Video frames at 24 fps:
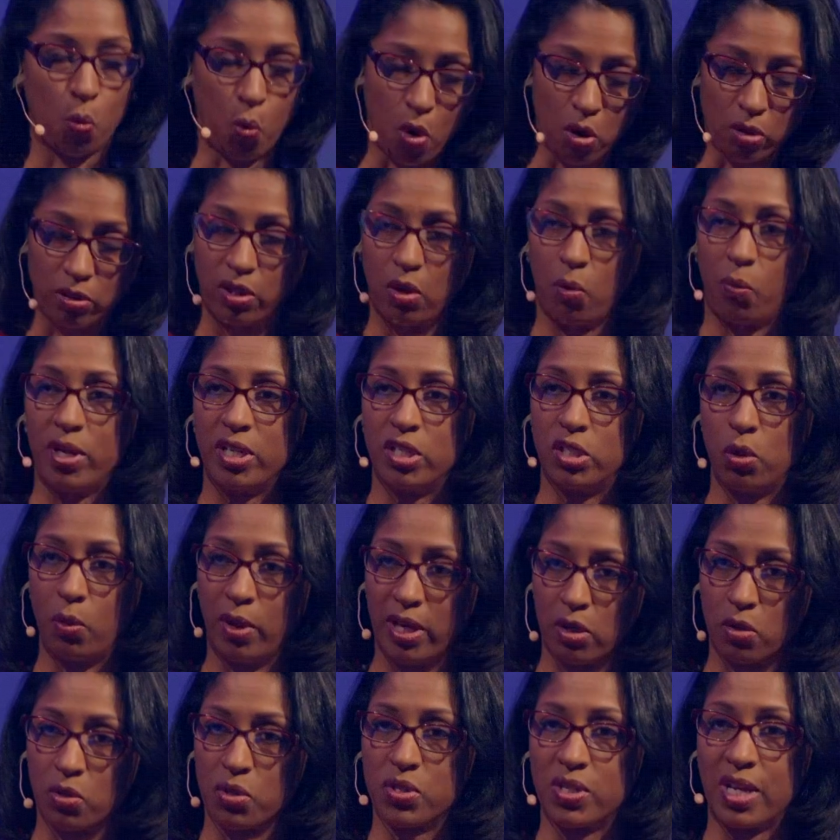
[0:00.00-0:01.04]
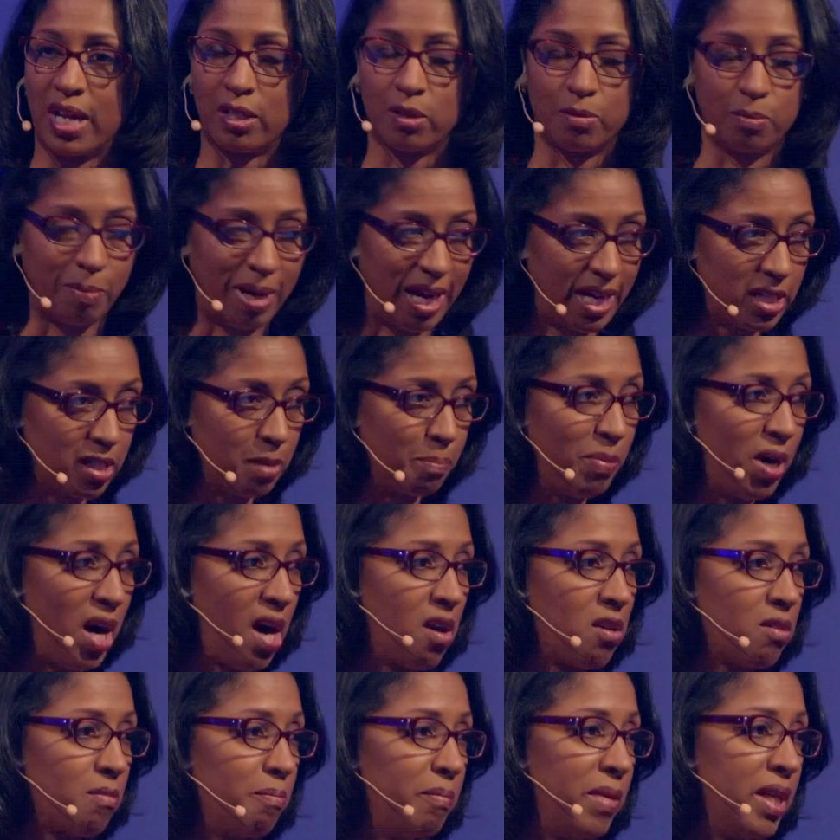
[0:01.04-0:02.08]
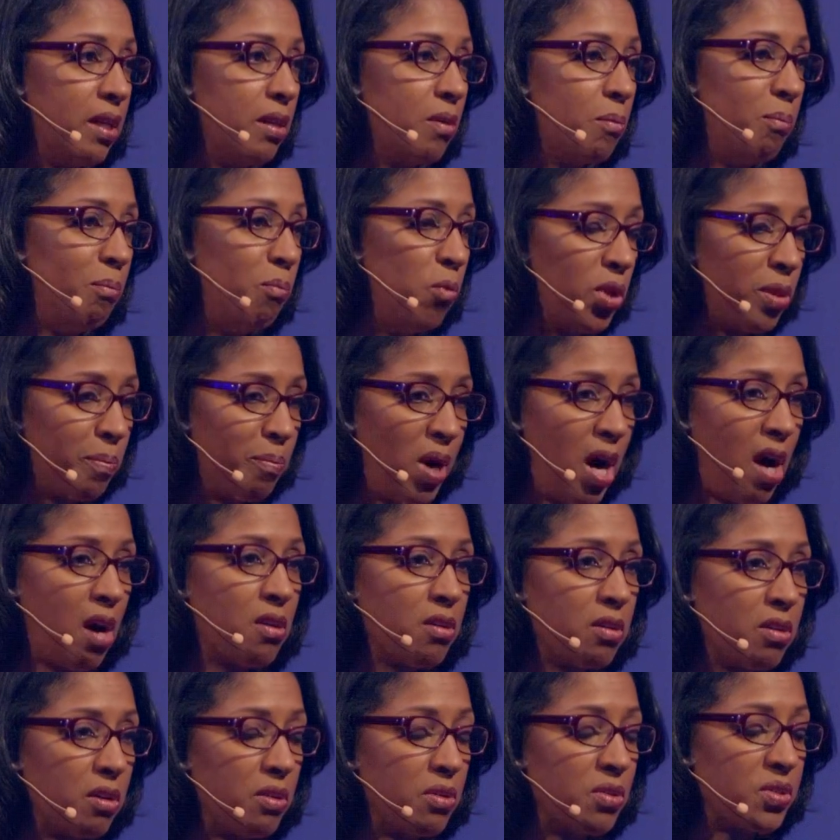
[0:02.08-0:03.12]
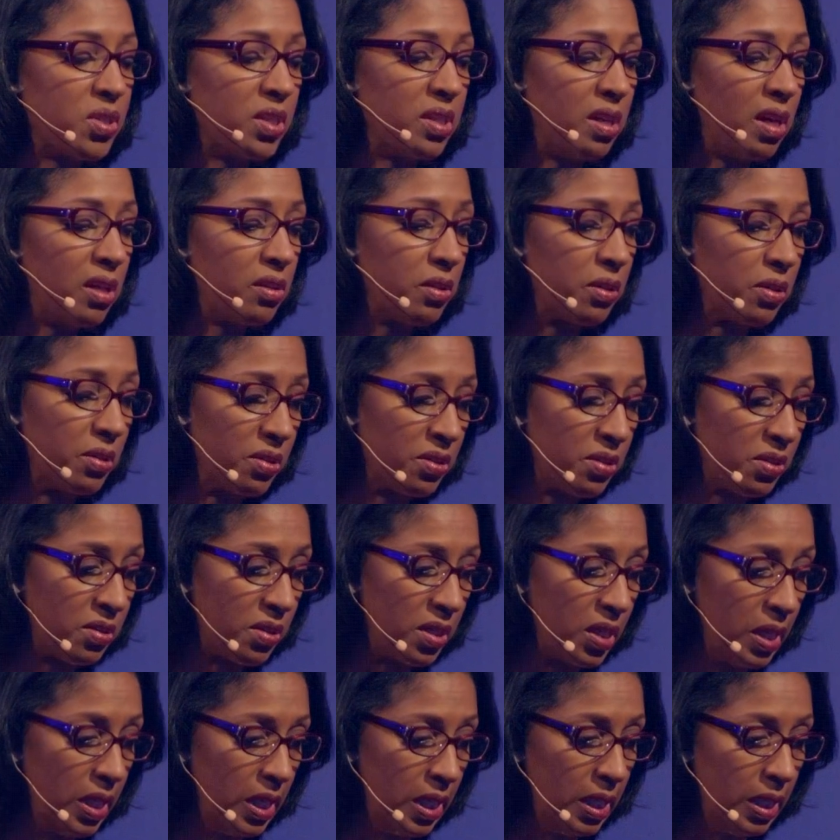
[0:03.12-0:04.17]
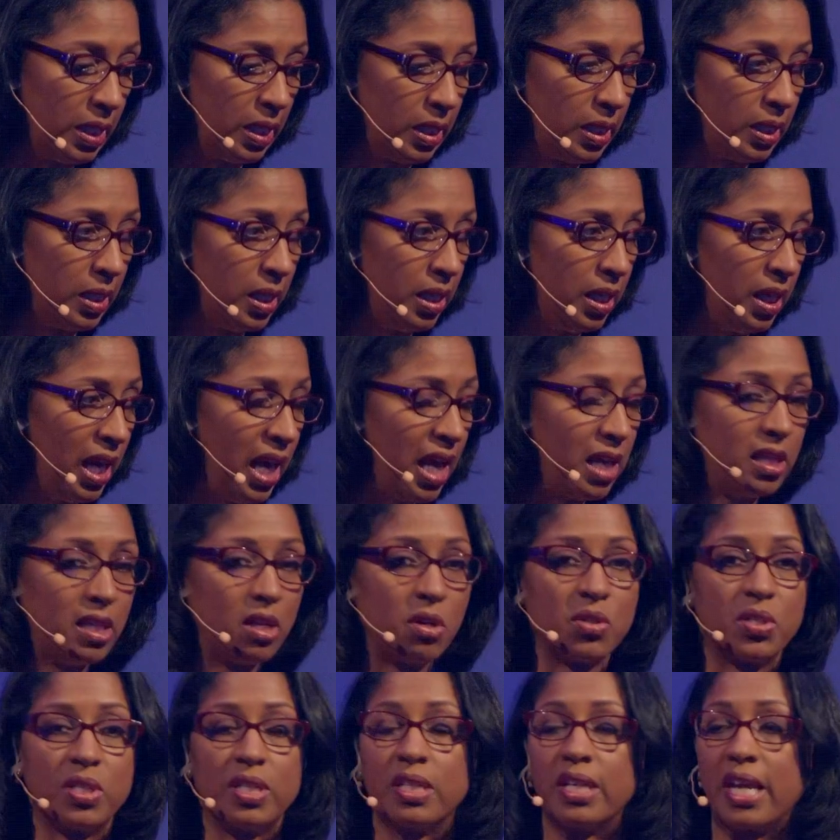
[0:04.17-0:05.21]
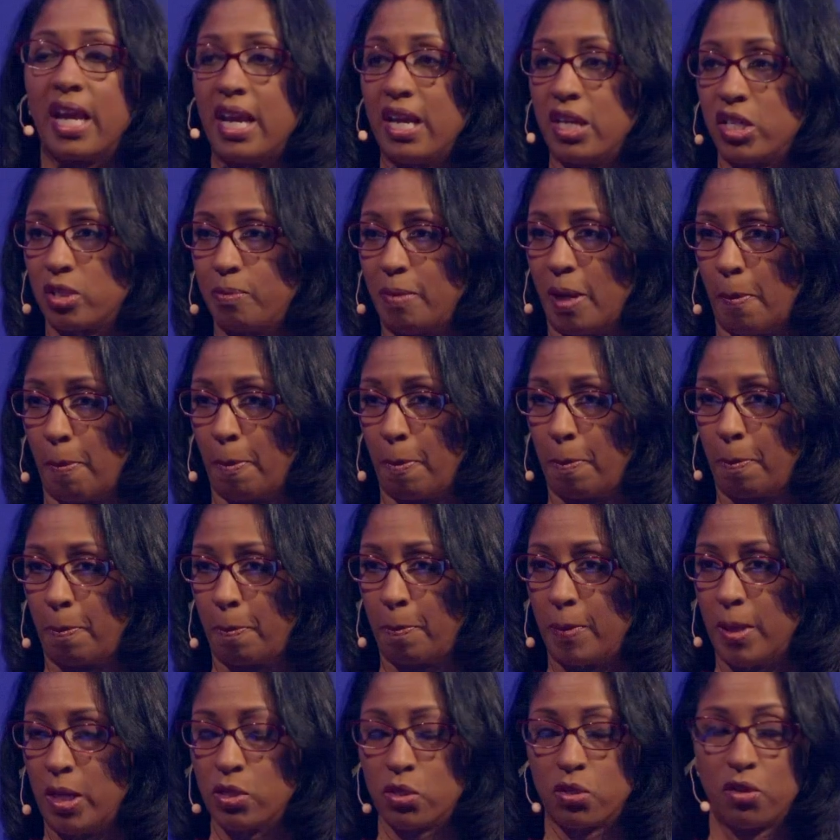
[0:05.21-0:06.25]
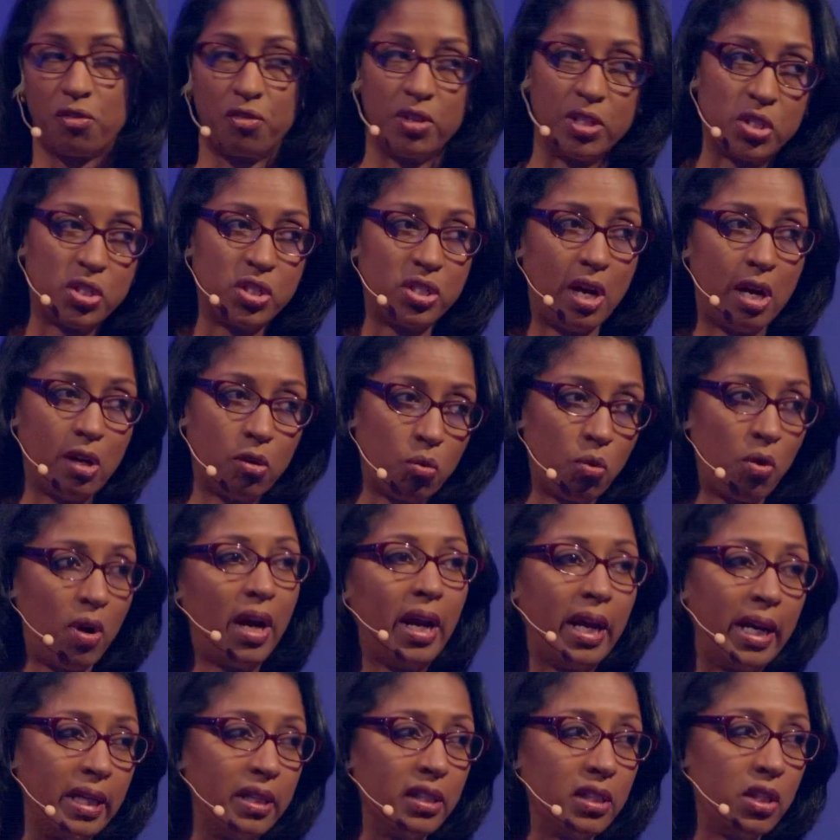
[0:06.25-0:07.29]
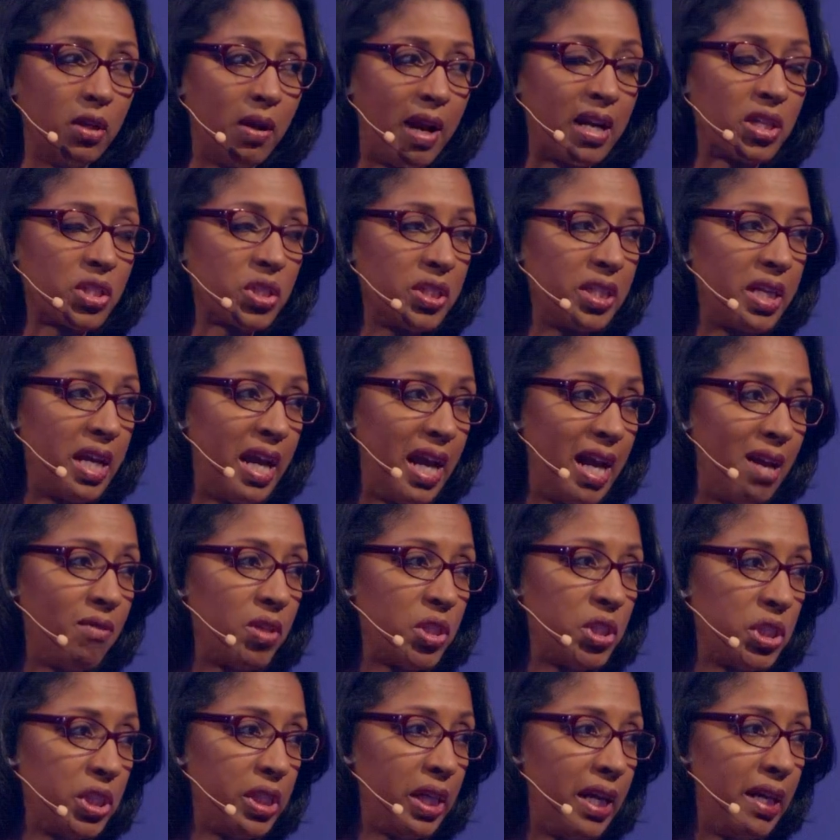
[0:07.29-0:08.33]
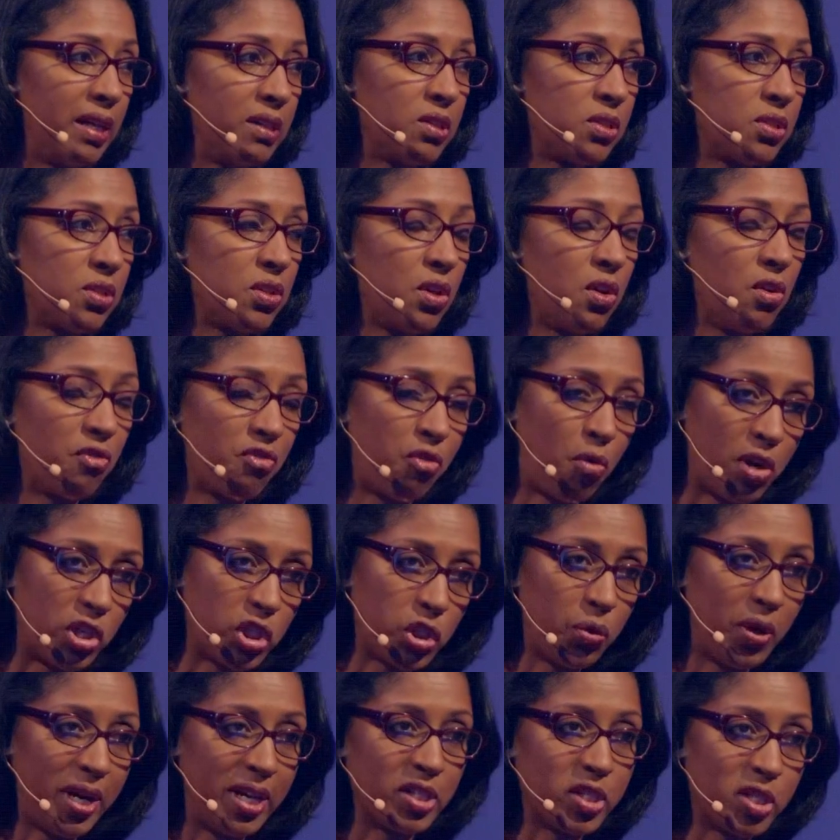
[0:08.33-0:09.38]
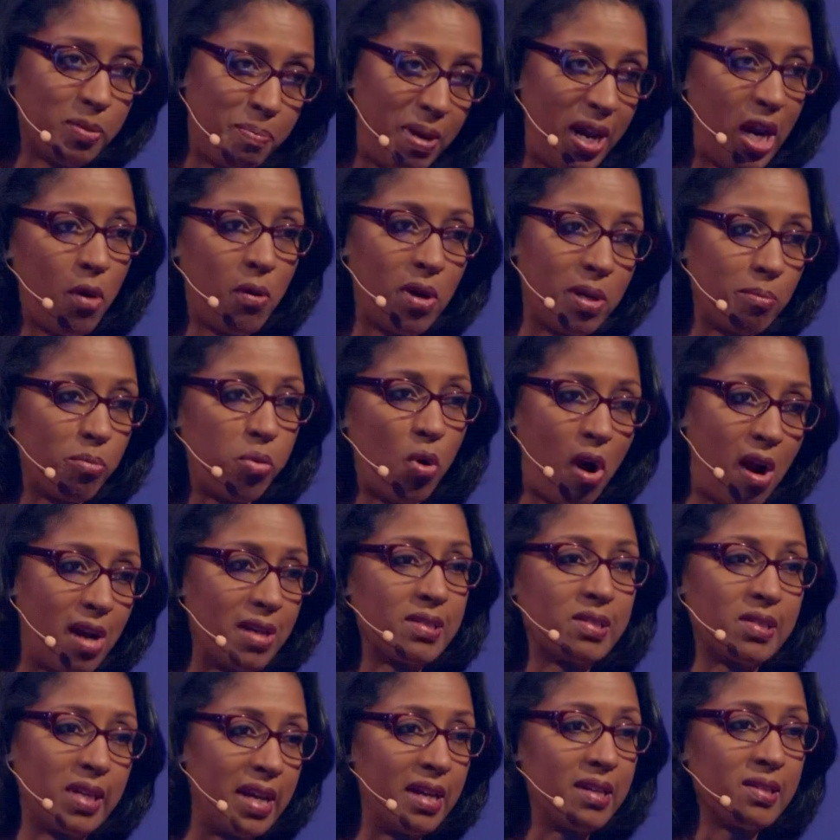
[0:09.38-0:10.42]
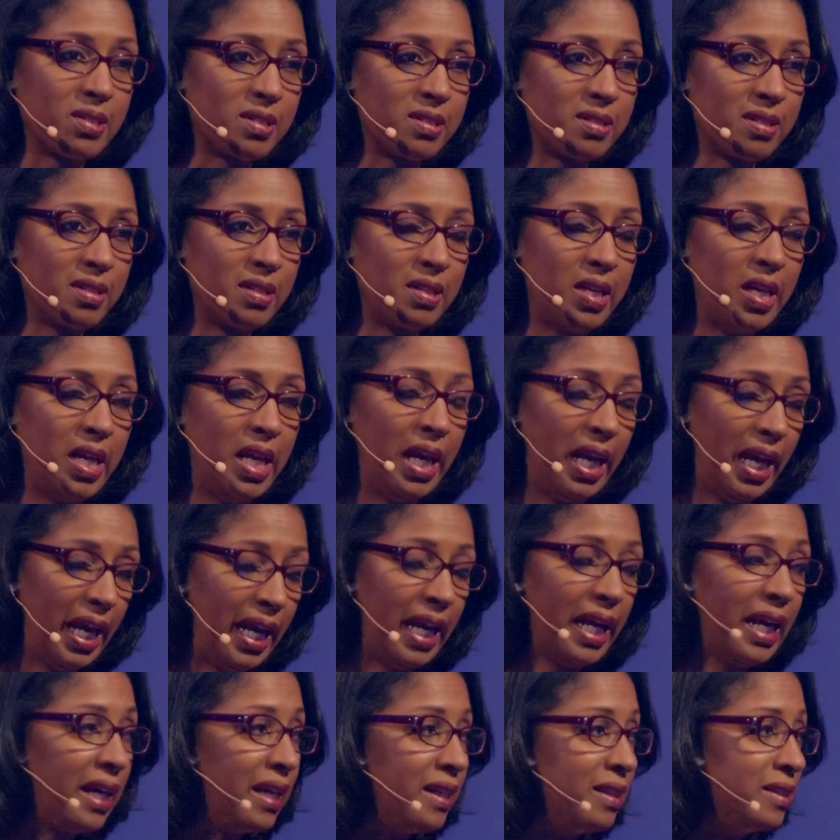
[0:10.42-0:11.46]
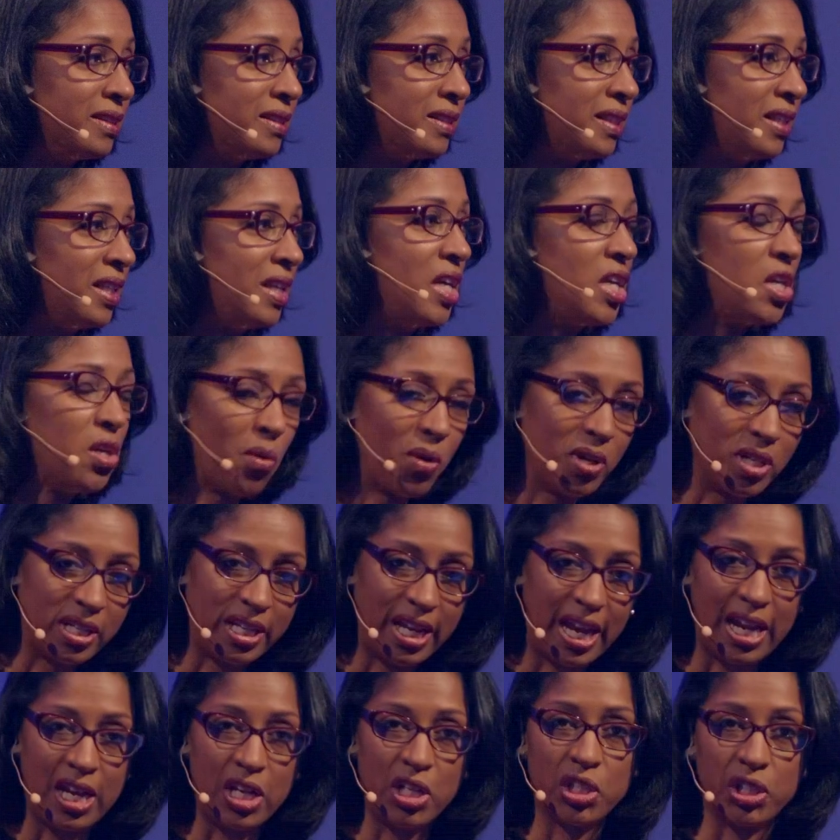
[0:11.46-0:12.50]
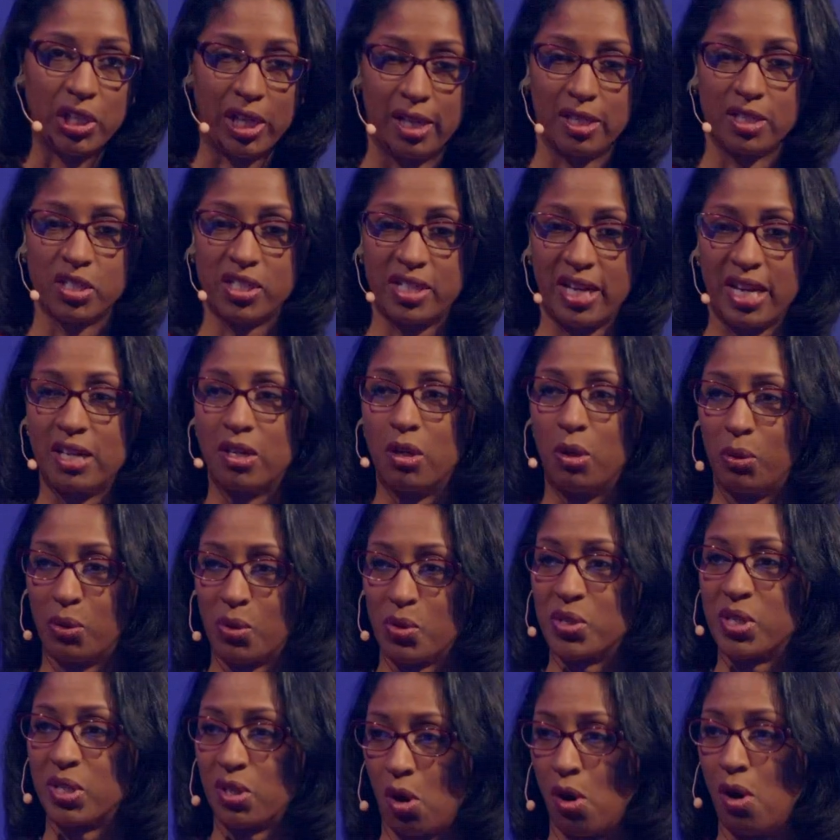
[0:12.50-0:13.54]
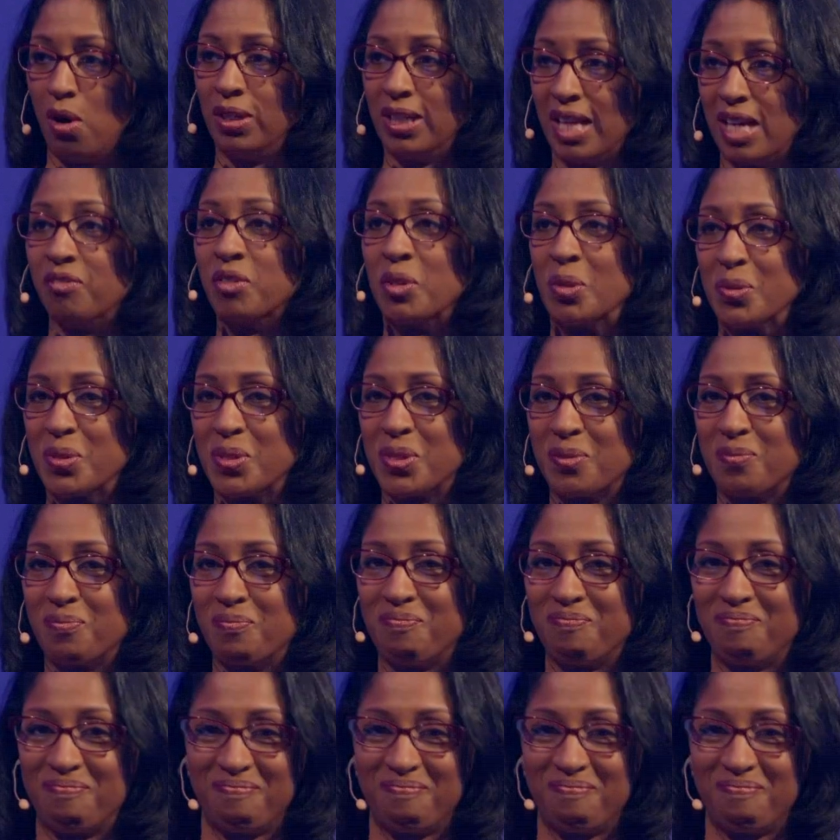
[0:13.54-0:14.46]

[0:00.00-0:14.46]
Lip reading: work that we do intersect by department with partners and others? And there's engagement. So if it's done right, you actually have a chance for a transparent process, and you're engaging stakeholders at all levels.